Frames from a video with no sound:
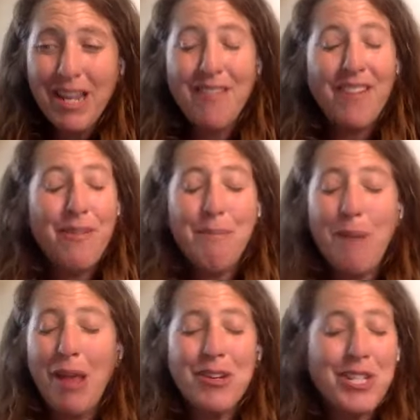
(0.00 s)
Even if it
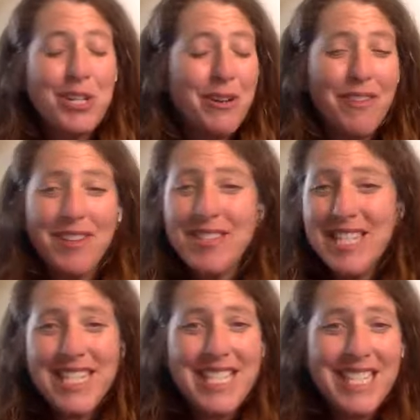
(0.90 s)
bothers you, even if
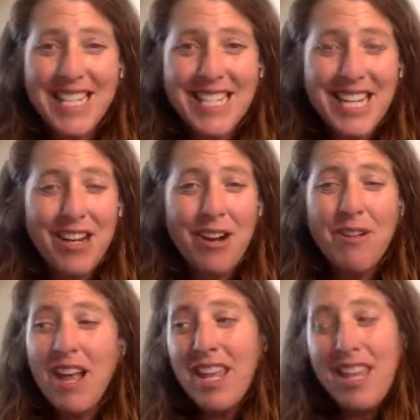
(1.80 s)
it's disgusting,
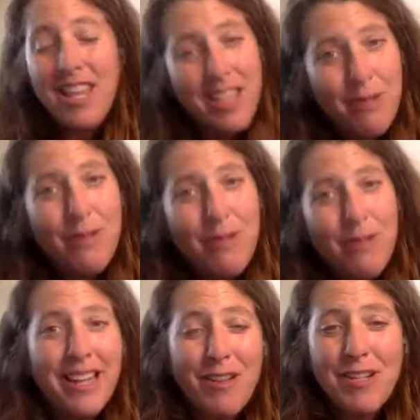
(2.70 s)
you
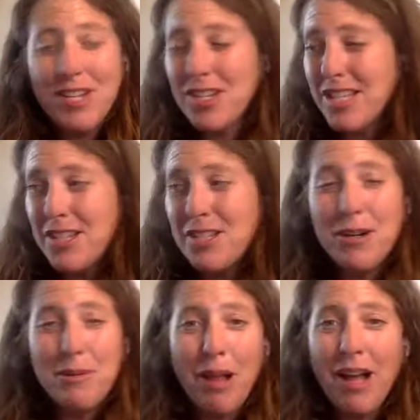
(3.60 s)
can leave their dishes in
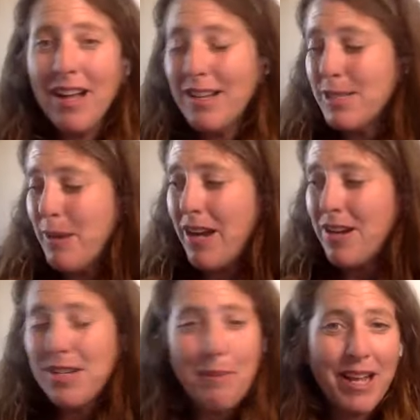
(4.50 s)
a certain
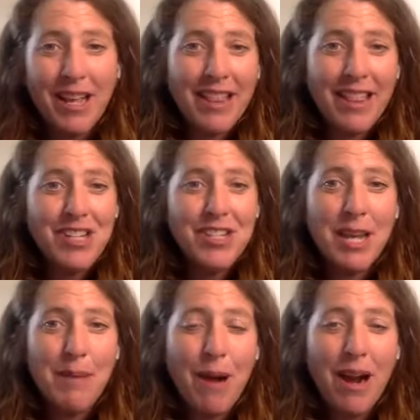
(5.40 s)
spot or something and they
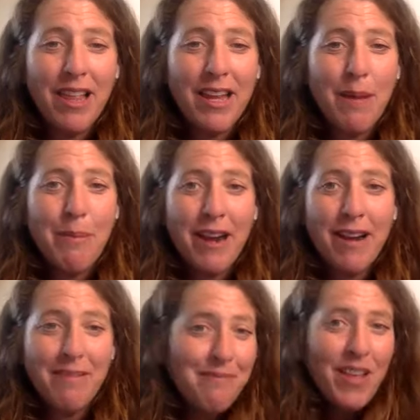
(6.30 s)
just keep piling up
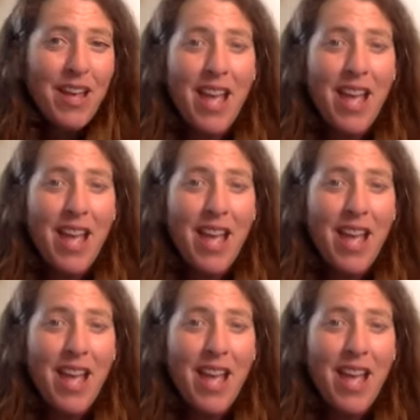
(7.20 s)
there.